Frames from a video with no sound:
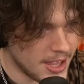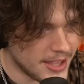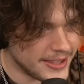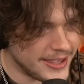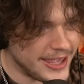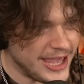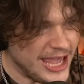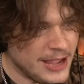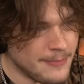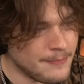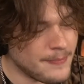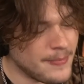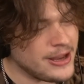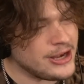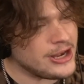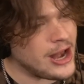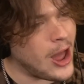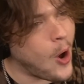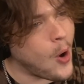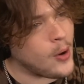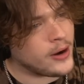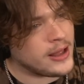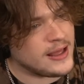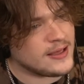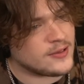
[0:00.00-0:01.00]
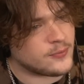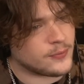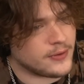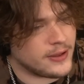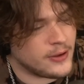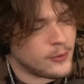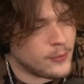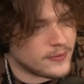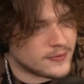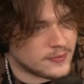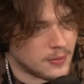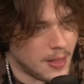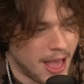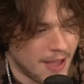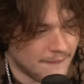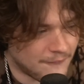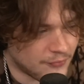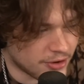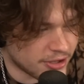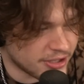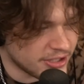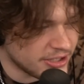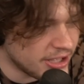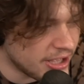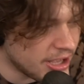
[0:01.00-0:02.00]
King been knowing he's he was lying
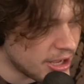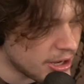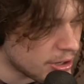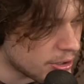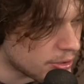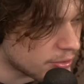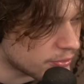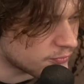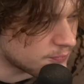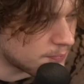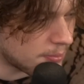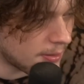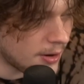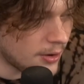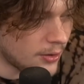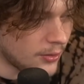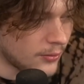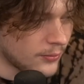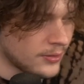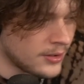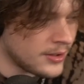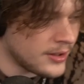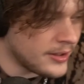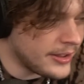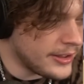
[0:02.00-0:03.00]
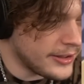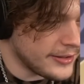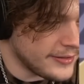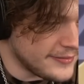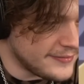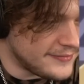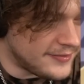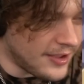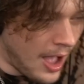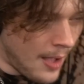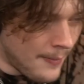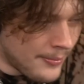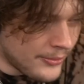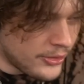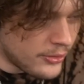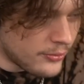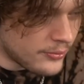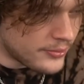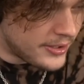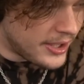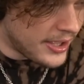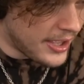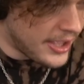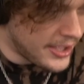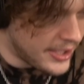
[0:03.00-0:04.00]
for years, bro. W
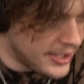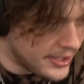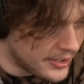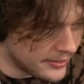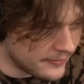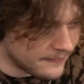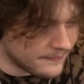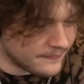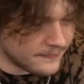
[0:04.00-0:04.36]
King.